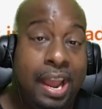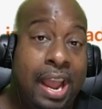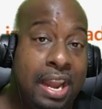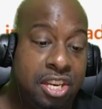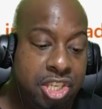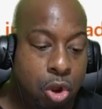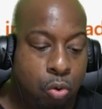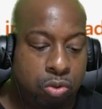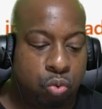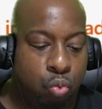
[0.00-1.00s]
And it
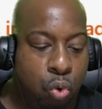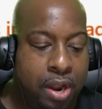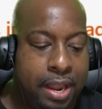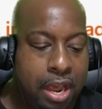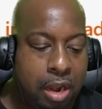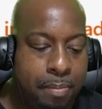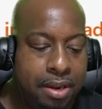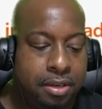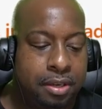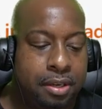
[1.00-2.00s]
shows one
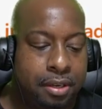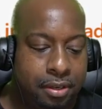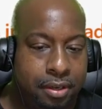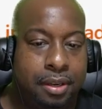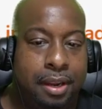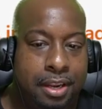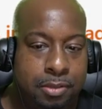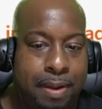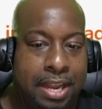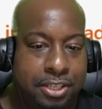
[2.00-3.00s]
element
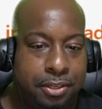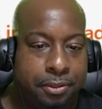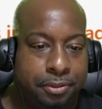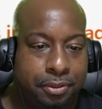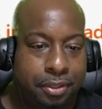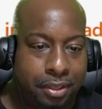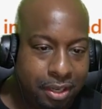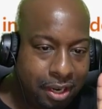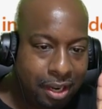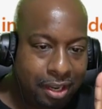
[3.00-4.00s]
is matching.
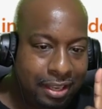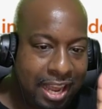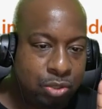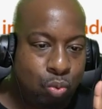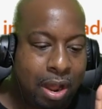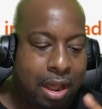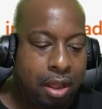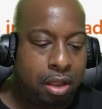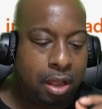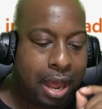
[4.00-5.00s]
That's
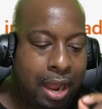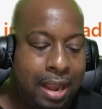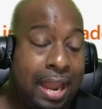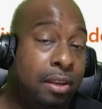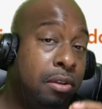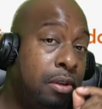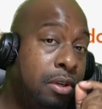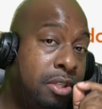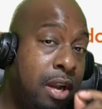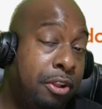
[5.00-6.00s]
why I like
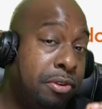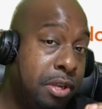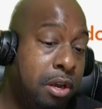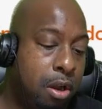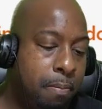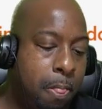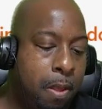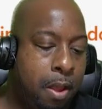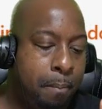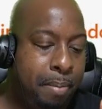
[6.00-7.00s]
Selectors Hub
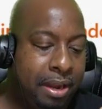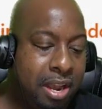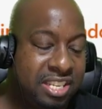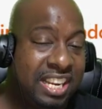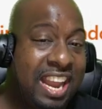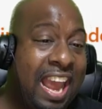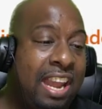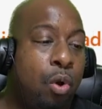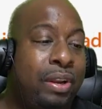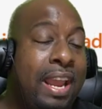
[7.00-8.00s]
because it
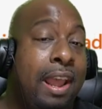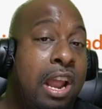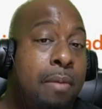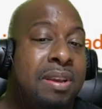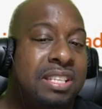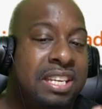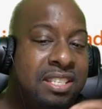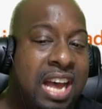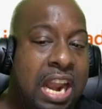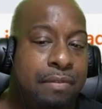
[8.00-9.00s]
can locate elements
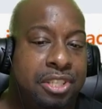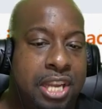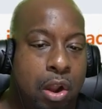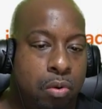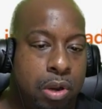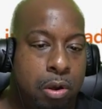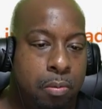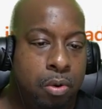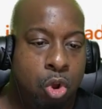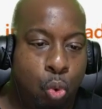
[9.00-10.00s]
inside of a shadow
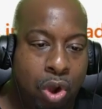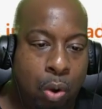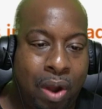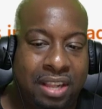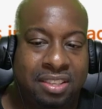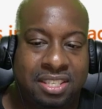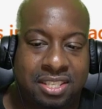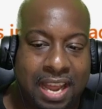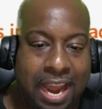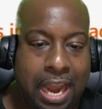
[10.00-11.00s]
DOM. When I write the
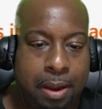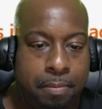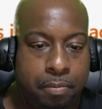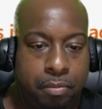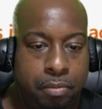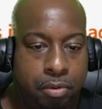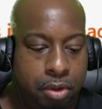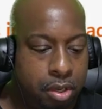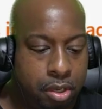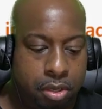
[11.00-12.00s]
same
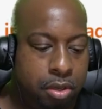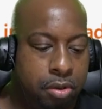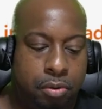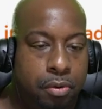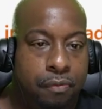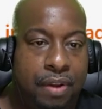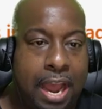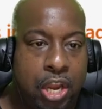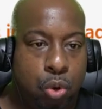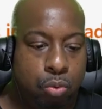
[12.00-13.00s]

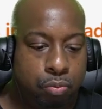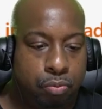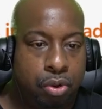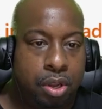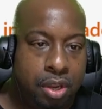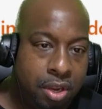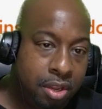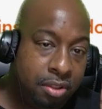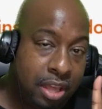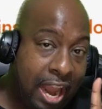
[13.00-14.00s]
value,
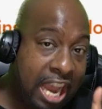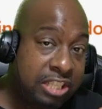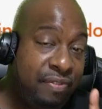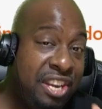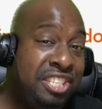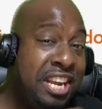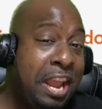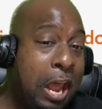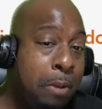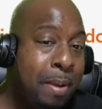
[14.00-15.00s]
the
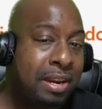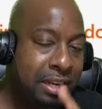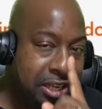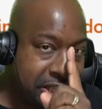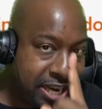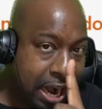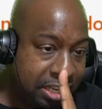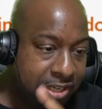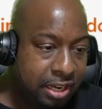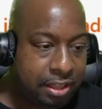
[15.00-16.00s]
SVG element is
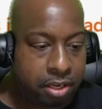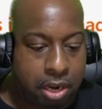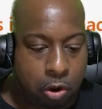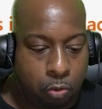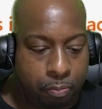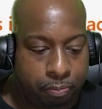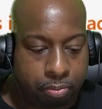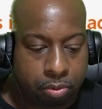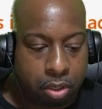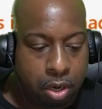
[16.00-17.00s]
challenging in the DOM
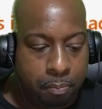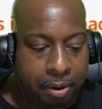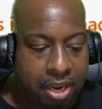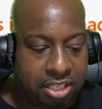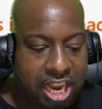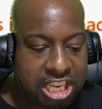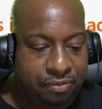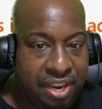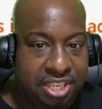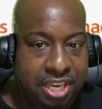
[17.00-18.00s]
because
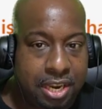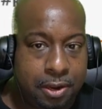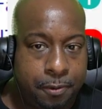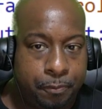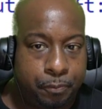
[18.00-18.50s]
SVG